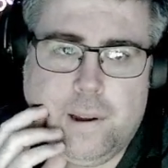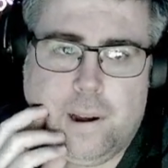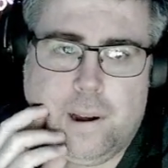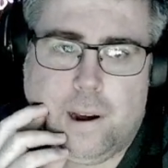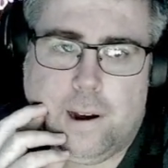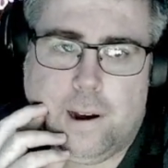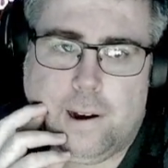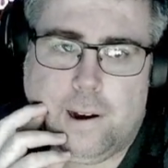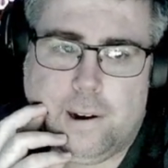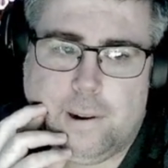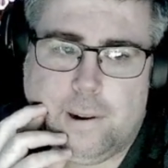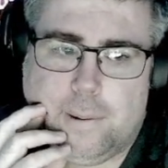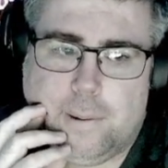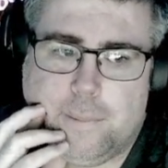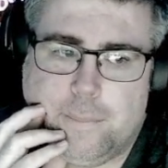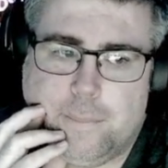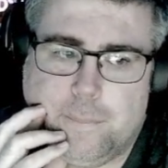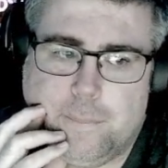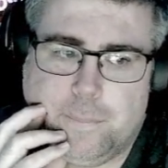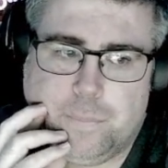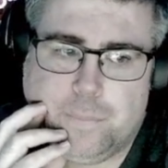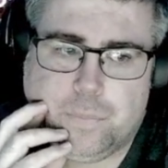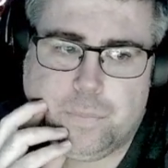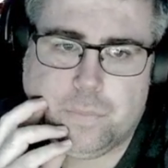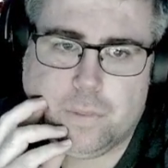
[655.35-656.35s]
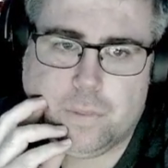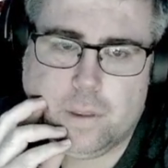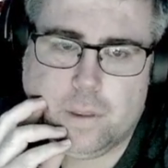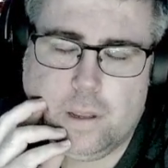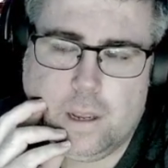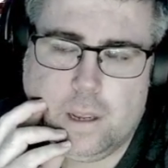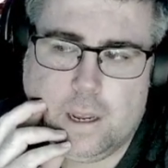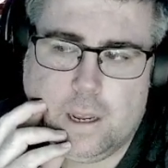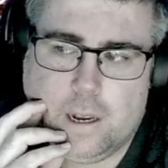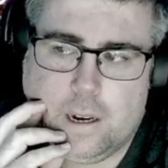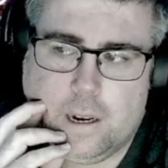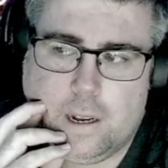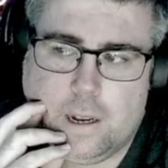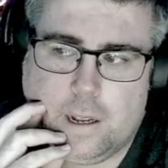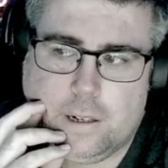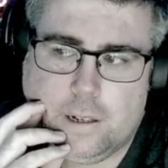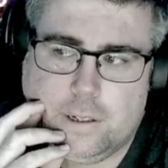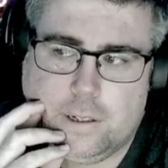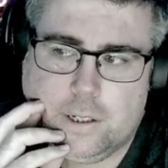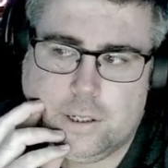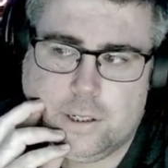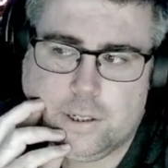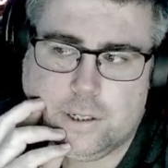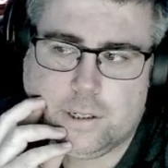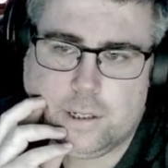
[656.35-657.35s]
Um, and it
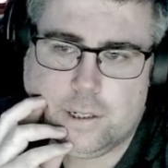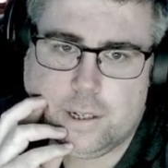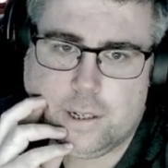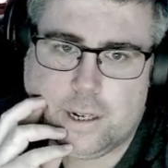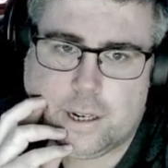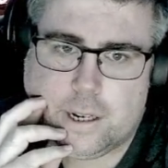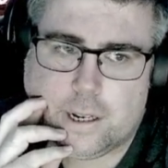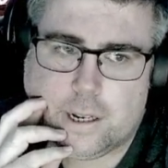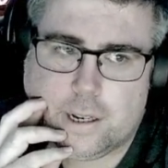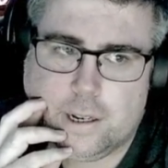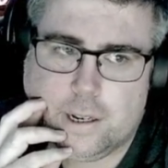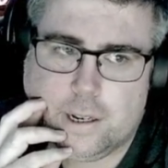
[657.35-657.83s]
just like